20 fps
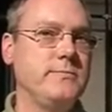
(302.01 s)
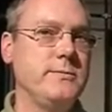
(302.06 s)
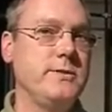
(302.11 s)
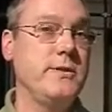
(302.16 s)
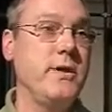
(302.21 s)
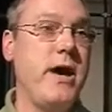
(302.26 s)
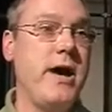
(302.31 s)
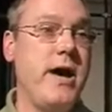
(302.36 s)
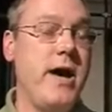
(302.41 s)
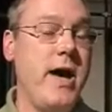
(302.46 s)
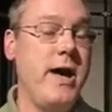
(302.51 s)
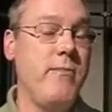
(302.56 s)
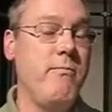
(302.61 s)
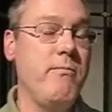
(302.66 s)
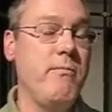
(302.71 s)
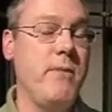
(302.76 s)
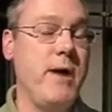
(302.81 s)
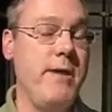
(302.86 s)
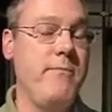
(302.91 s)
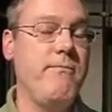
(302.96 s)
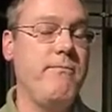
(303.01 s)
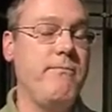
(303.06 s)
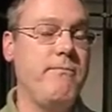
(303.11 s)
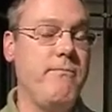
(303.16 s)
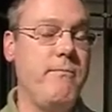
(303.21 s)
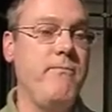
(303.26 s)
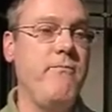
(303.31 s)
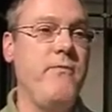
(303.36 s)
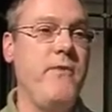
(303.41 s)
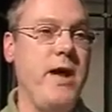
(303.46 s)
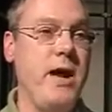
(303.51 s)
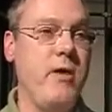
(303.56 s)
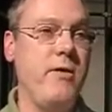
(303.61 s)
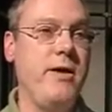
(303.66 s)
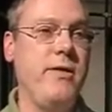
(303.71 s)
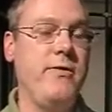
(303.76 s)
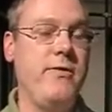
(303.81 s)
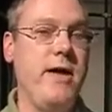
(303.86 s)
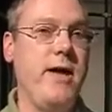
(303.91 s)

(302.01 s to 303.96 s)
So I, am very